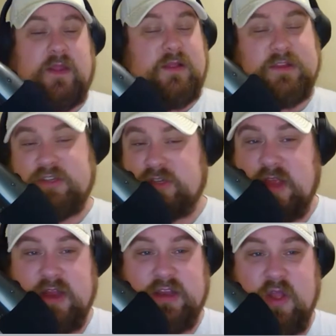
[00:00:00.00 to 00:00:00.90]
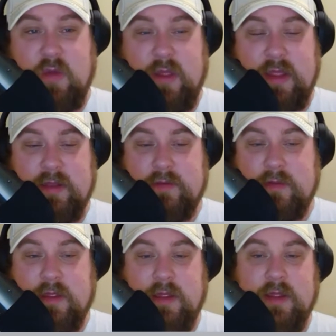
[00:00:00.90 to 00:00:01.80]
let's just kind of go in.
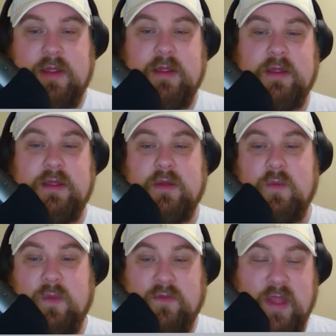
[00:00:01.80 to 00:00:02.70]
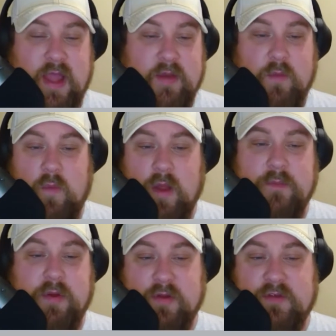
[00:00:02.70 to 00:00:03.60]
We've got one
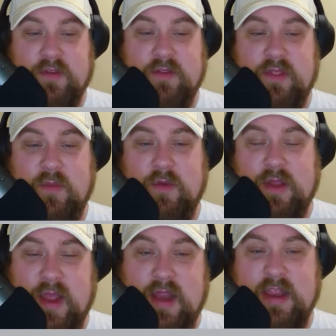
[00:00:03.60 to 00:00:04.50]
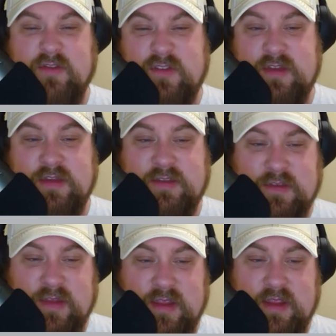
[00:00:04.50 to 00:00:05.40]
person that we're kind of interested to
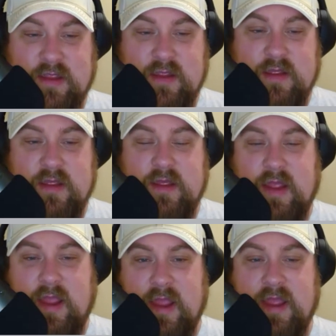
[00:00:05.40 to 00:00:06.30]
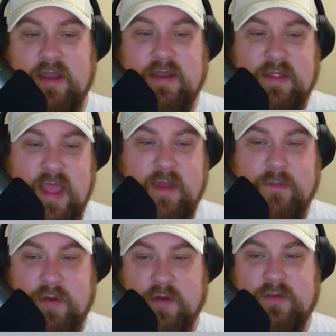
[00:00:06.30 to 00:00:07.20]
see. And that
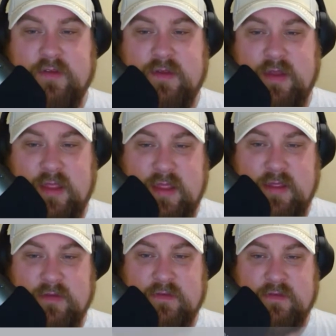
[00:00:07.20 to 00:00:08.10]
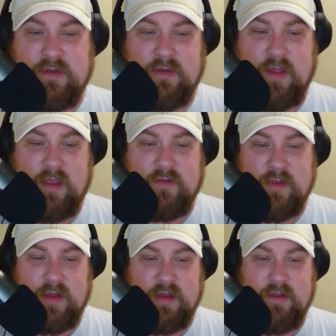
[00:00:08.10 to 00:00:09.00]
person is, you guys
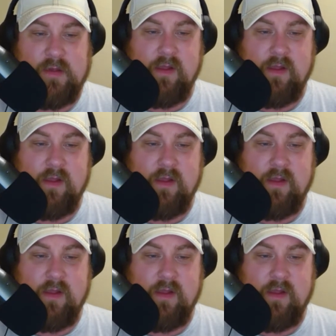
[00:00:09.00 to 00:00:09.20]
ready?